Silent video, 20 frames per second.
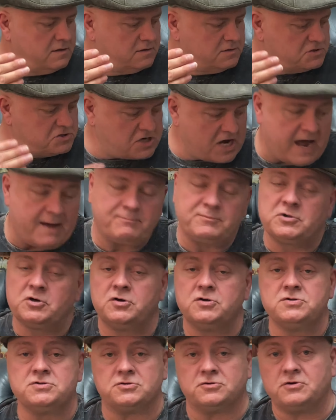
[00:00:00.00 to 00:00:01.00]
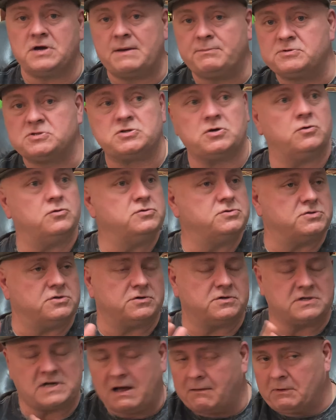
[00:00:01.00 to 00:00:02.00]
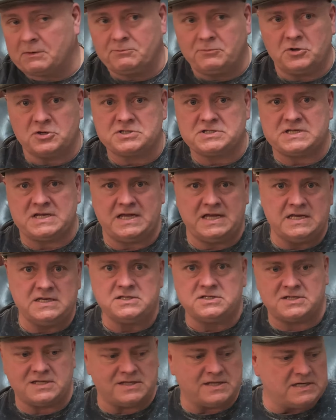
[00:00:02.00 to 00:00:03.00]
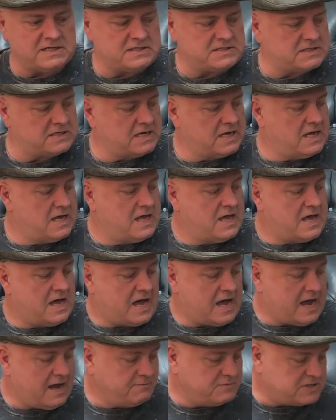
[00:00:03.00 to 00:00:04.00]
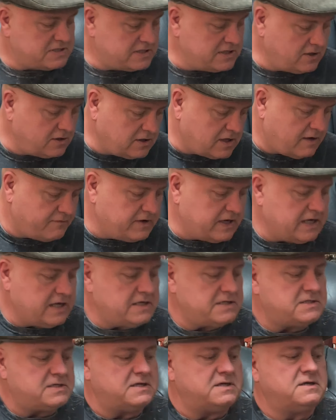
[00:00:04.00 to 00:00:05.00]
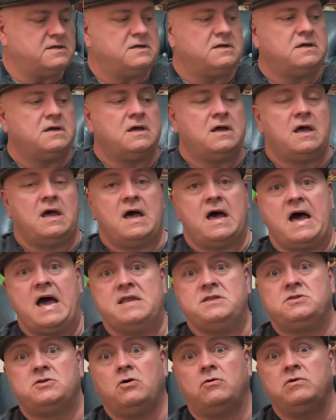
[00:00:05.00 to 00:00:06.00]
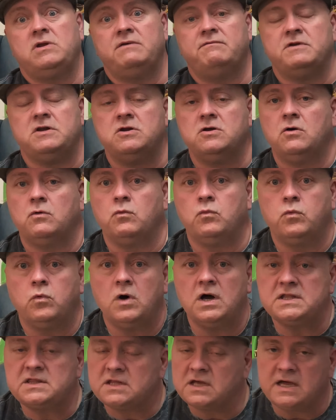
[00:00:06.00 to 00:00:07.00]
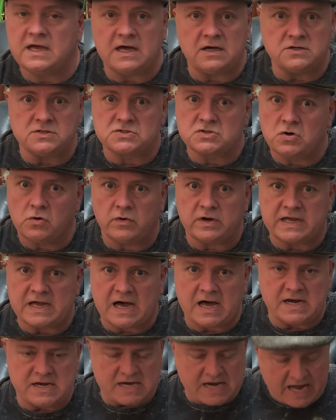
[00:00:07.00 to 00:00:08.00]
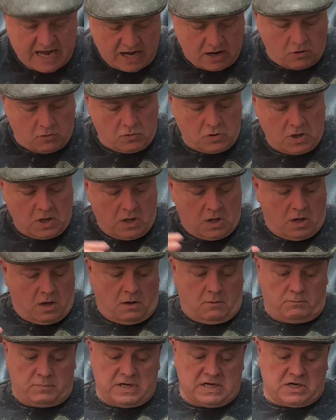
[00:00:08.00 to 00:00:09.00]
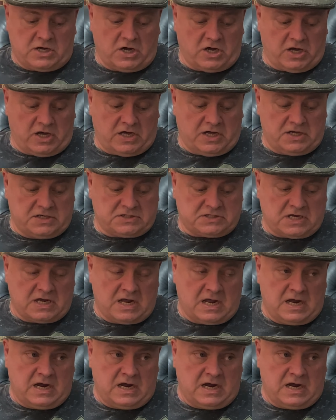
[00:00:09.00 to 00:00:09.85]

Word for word: chapters or episodes or comic books into this. I'm still loving it. I don't even know what the hell's going on now because